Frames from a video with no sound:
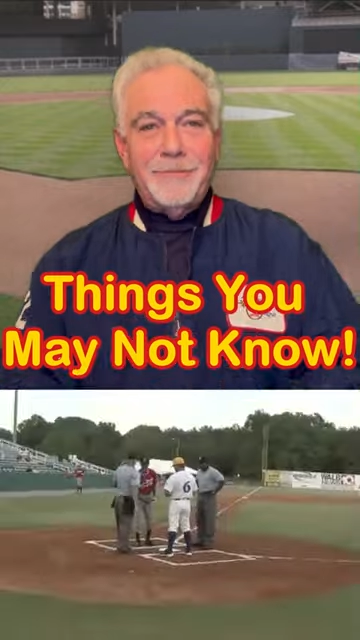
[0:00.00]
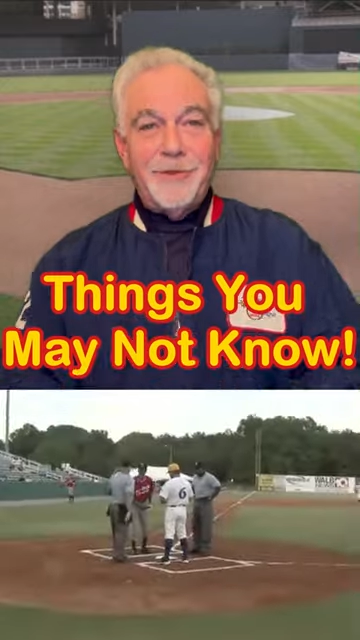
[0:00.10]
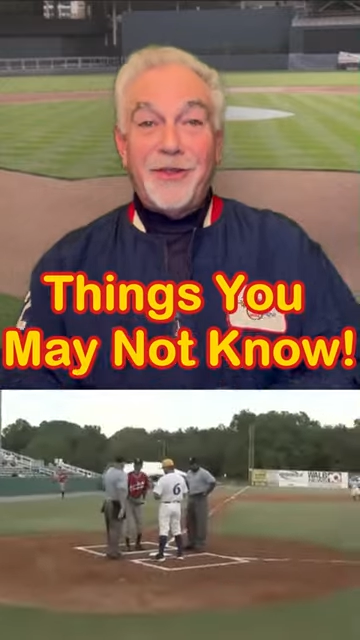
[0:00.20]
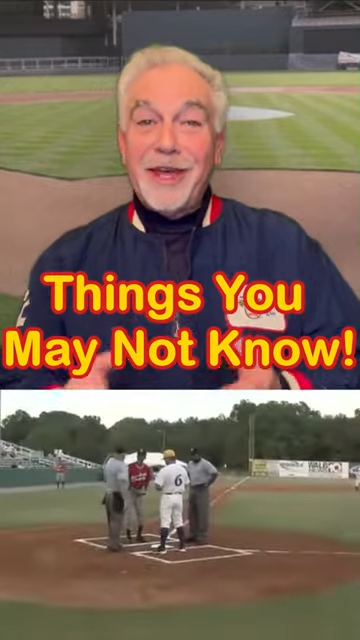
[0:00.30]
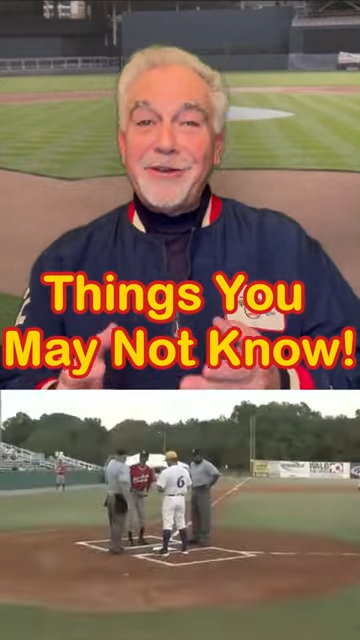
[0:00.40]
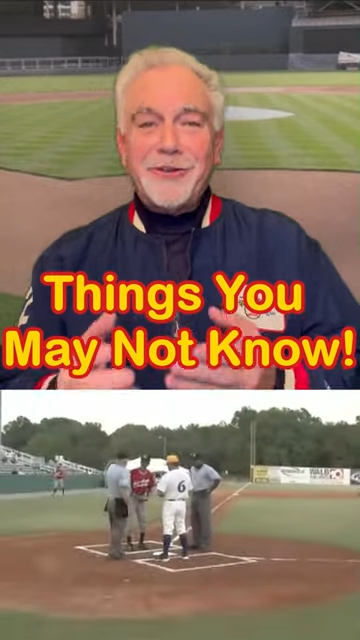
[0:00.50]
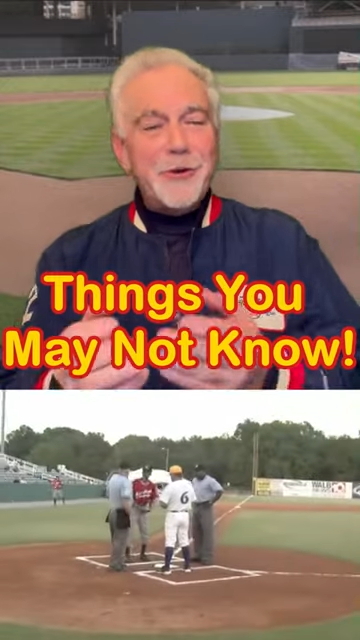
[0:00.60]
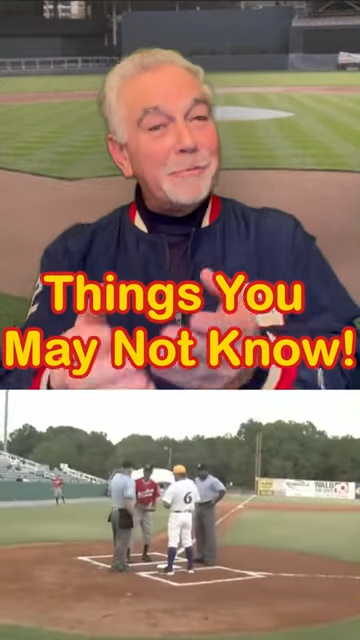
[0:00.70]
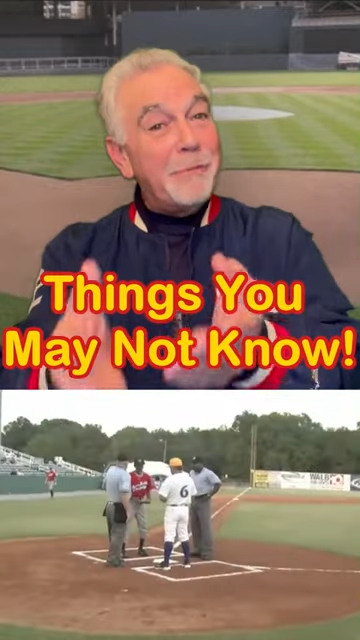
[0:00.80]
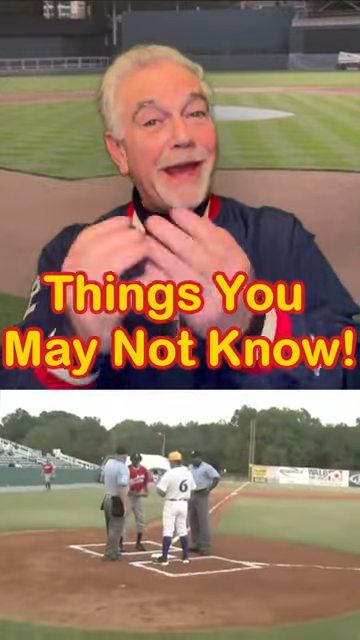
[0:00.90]
Things
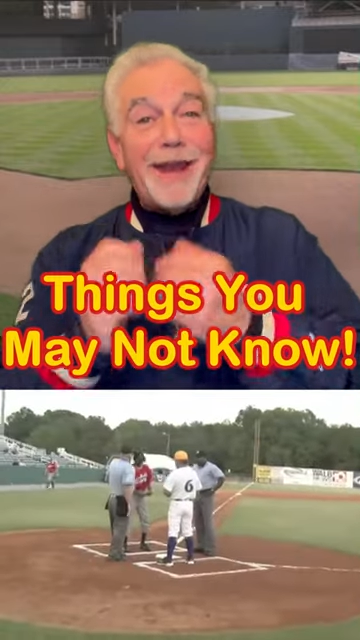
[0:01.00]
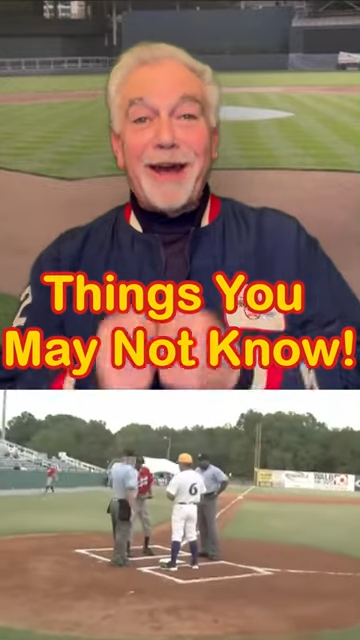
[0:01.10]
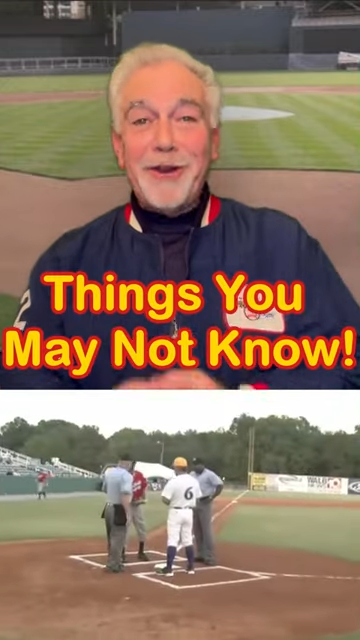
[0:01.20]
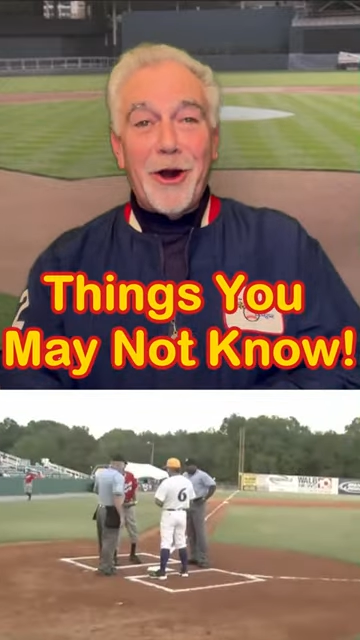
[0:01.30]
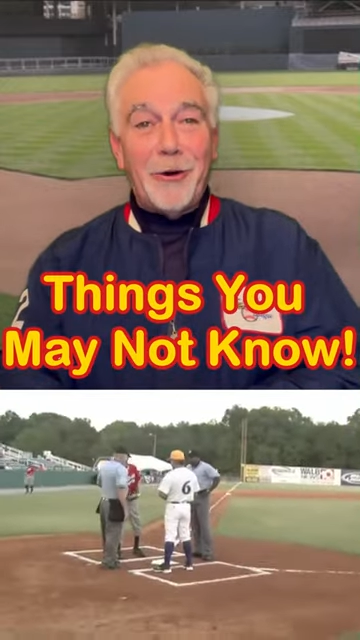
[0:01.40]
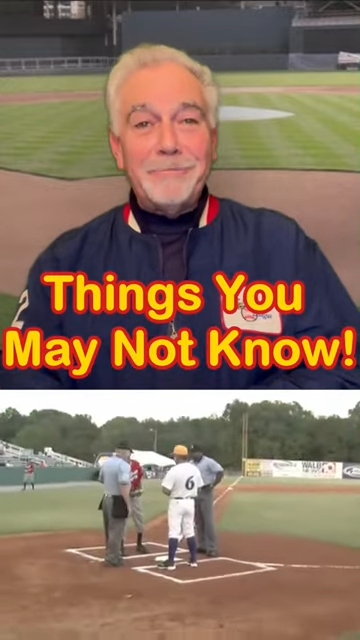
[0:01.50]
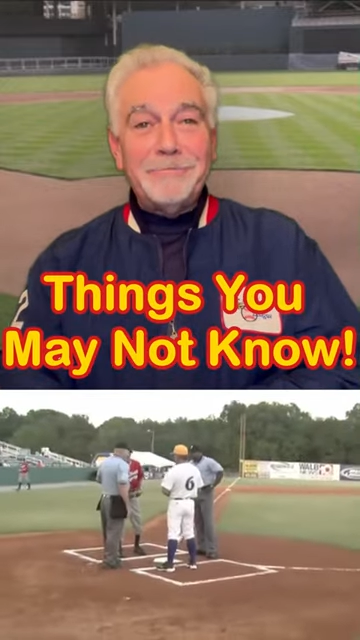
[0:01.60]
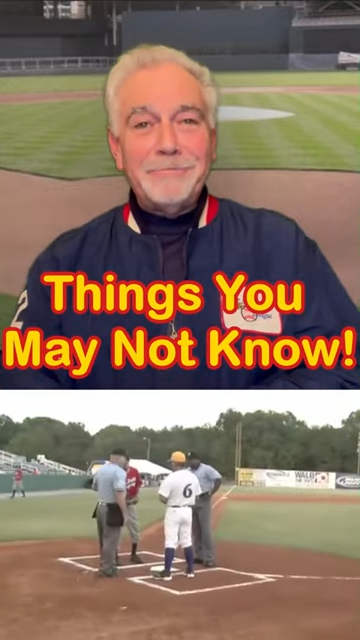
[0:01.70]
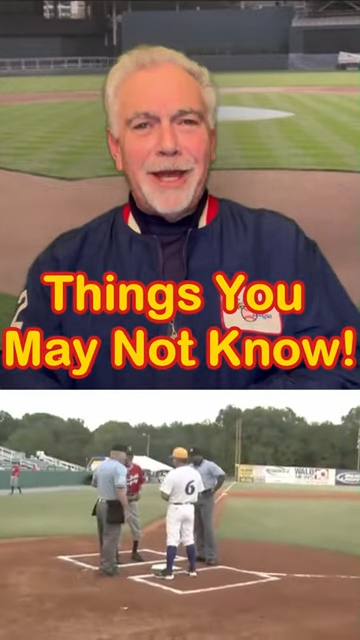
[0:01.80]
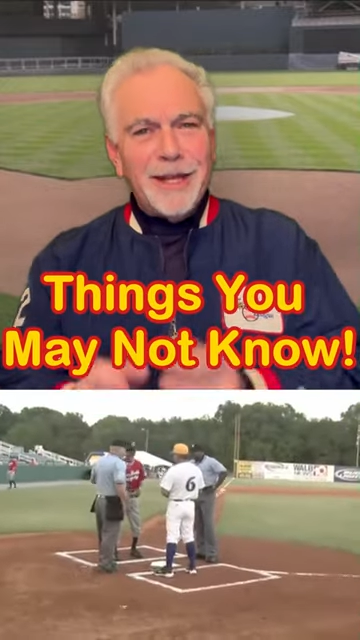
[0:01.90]
you may not know.
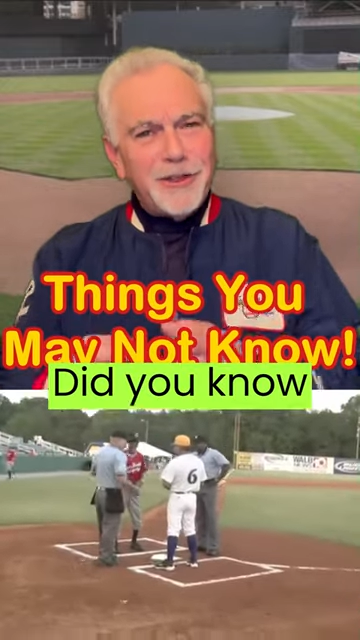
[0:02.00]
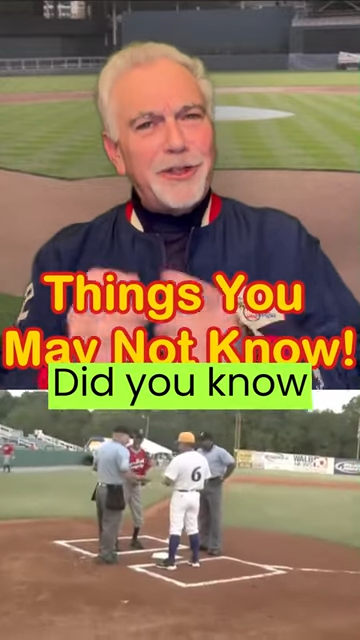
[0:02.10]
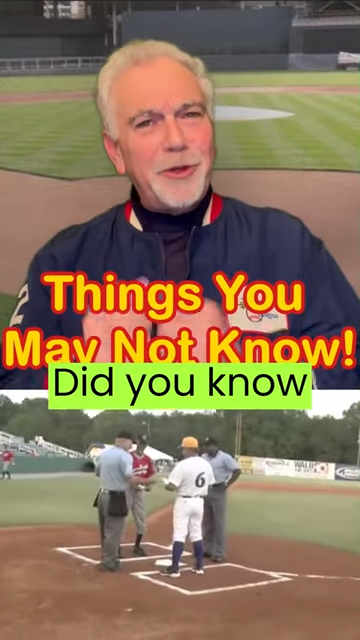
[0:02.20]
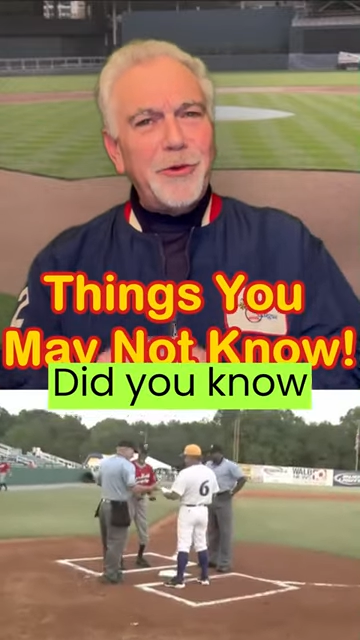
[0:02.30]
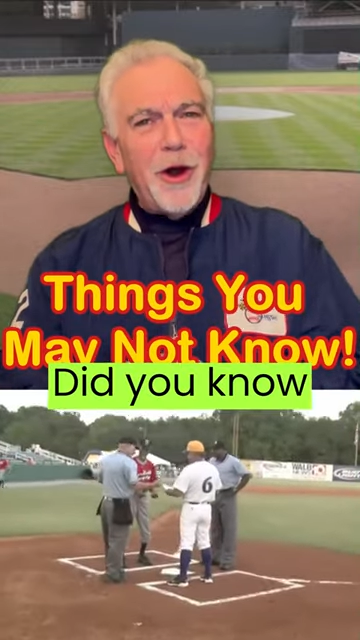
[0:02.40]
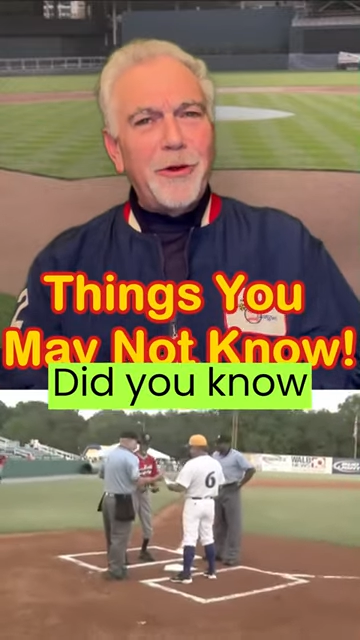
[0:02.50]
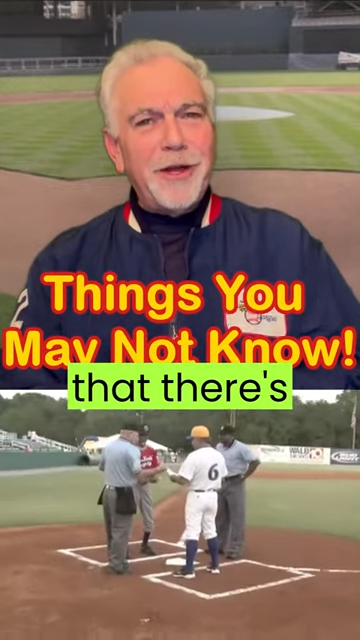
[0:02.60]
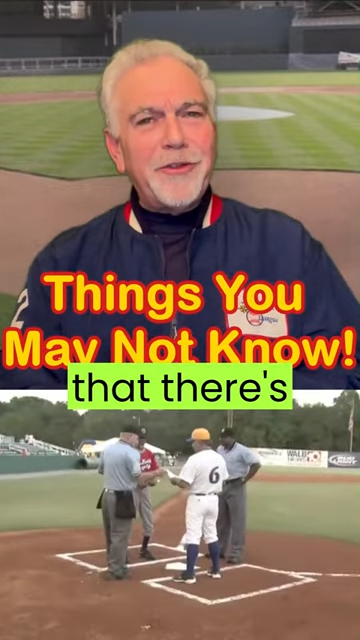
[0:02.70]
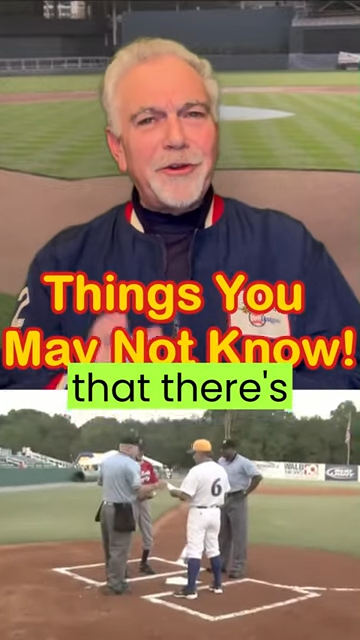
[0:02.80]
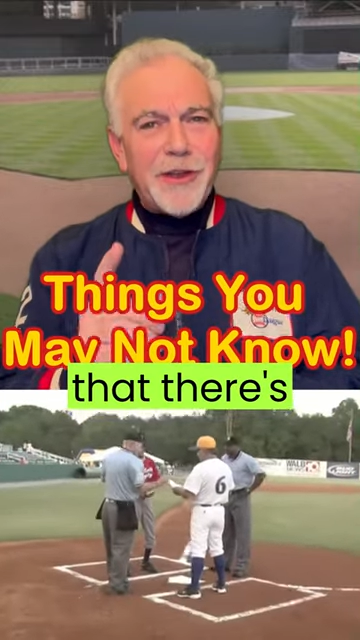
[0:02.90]
Did you know
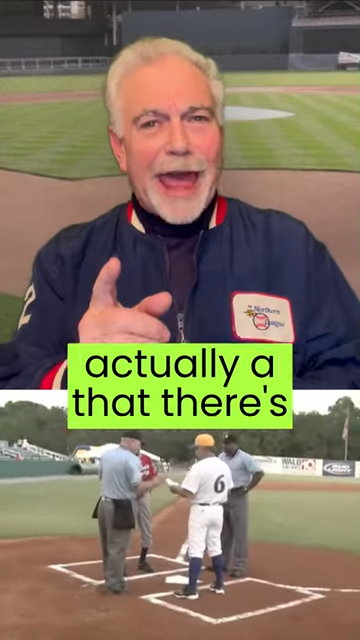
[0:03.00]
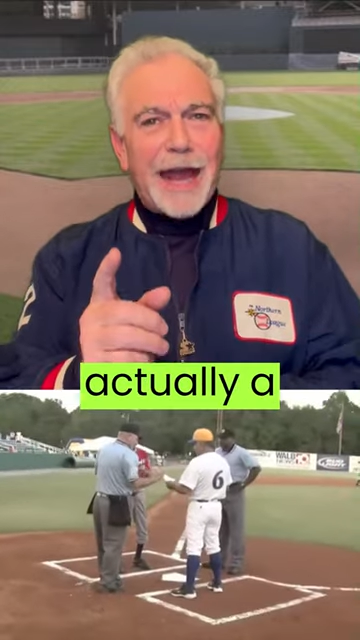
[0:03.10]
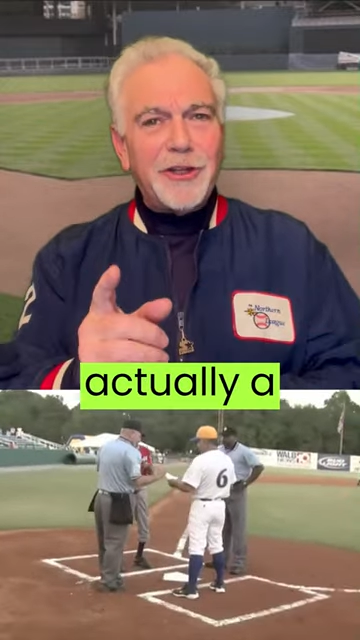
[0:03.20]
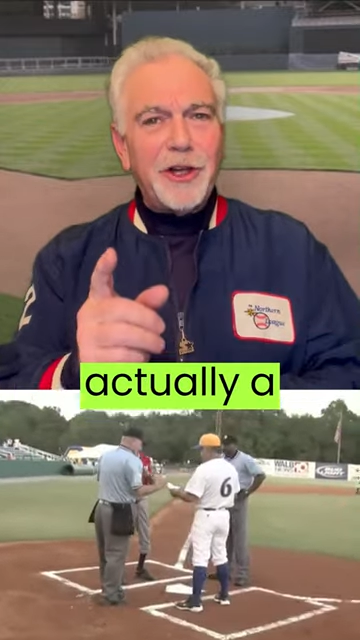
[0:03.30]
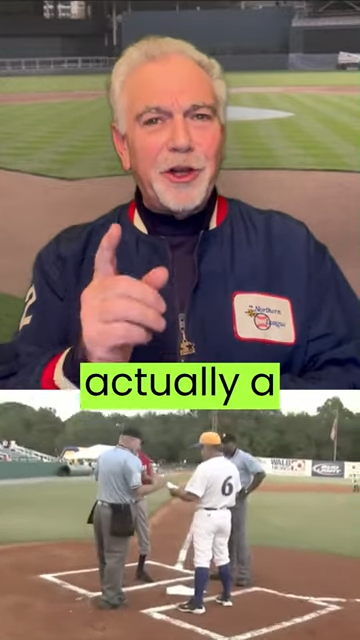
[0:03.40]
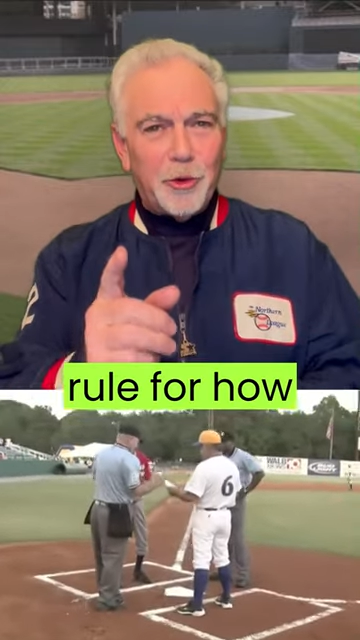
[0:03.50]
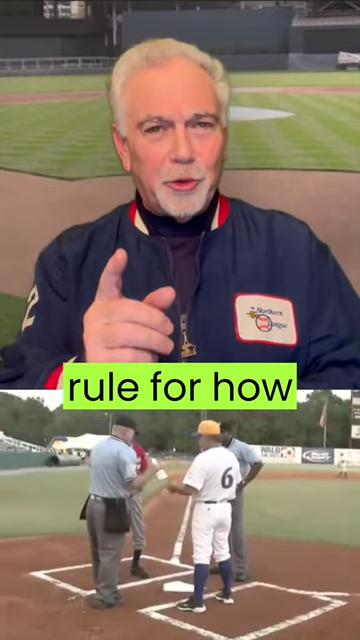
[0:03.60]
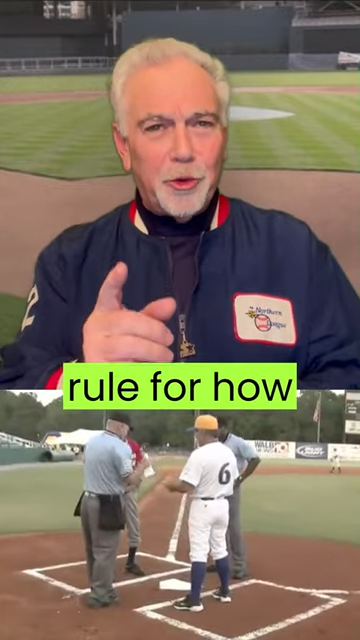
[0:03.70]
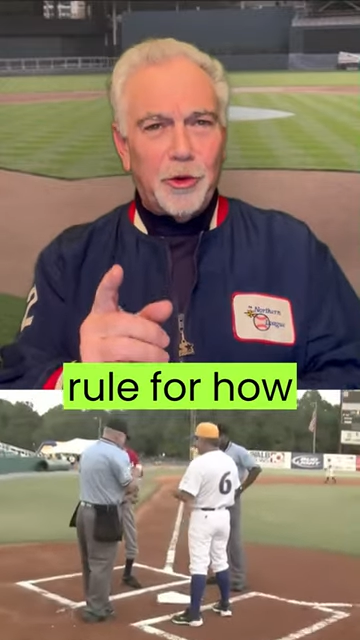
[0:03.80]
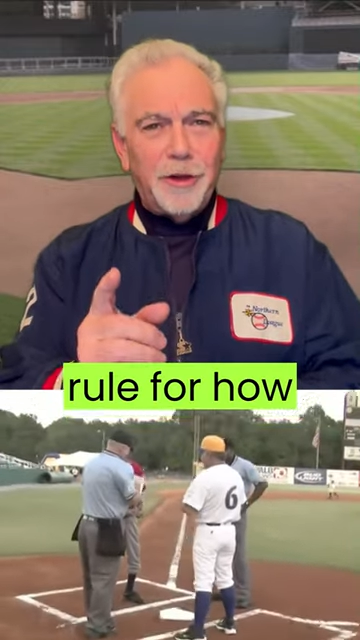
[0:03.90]
that there's actually a
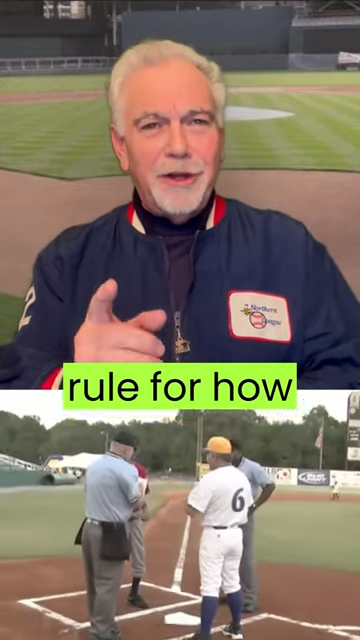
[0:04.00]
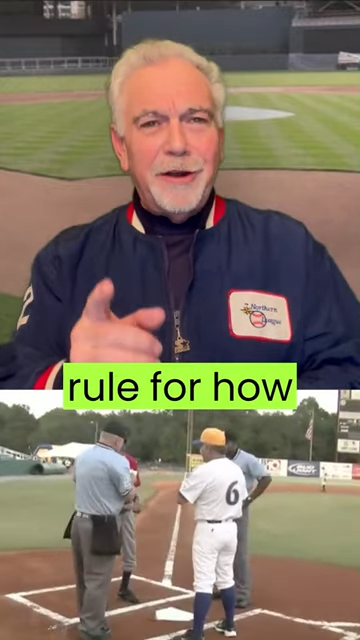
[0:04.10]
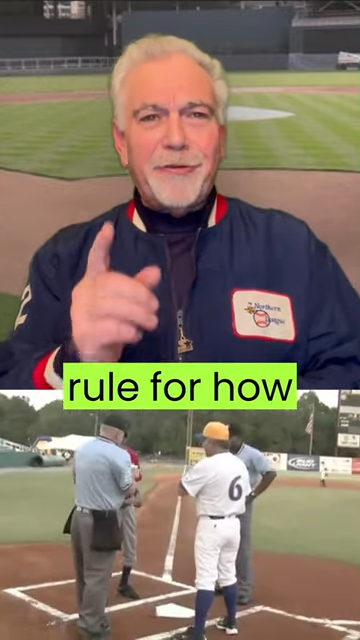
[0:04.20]
rule